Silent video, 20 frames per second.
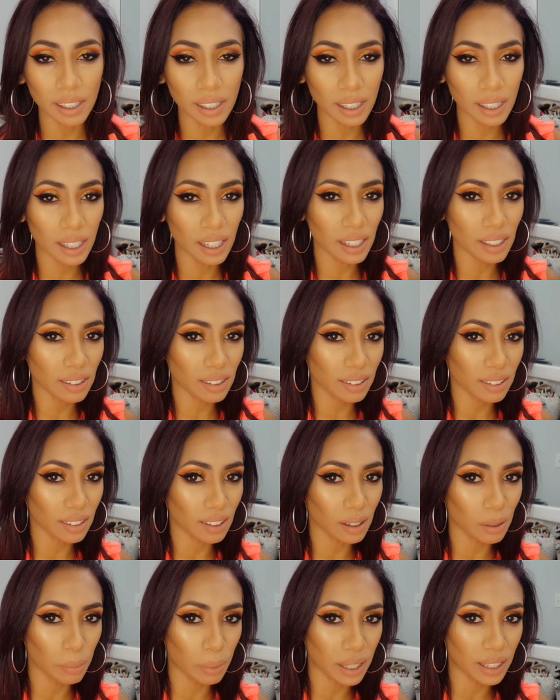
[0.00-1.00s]

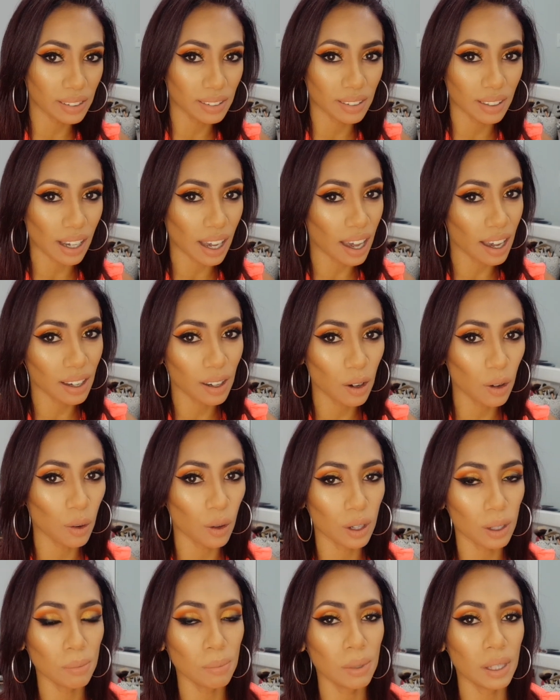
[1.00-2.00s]
little bit darker
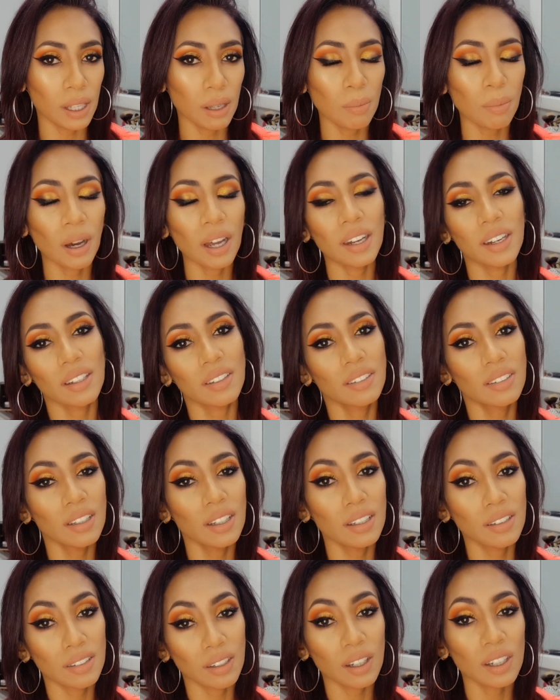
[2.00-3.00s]
on me, but it
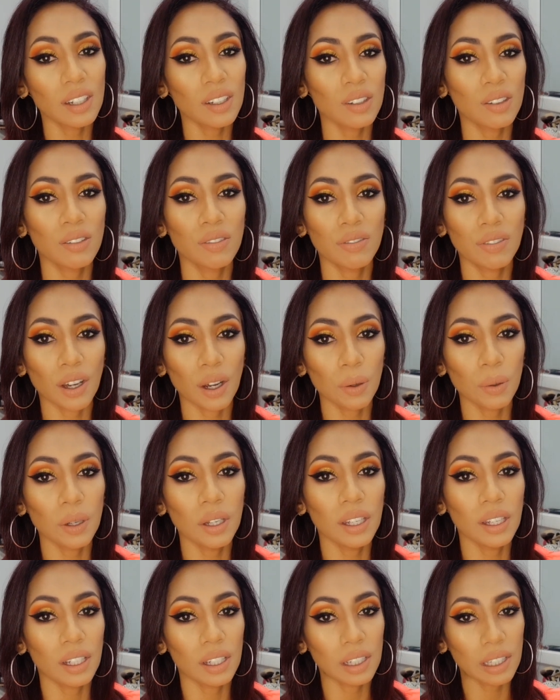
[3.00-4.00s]
turns out it's
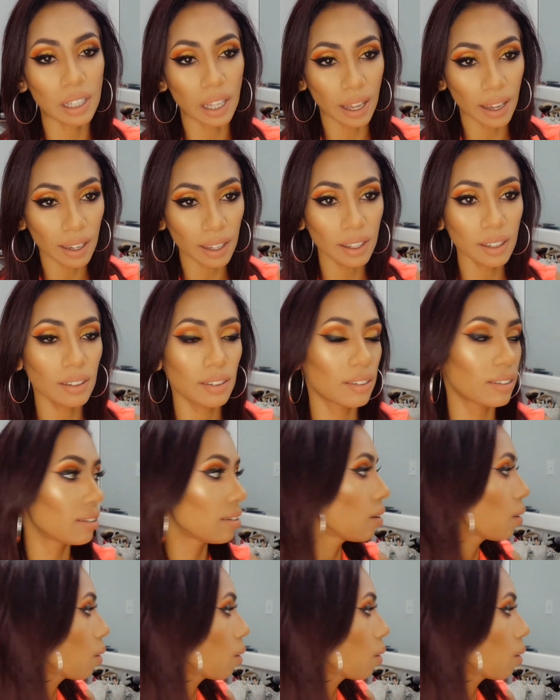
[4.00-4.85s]
very light.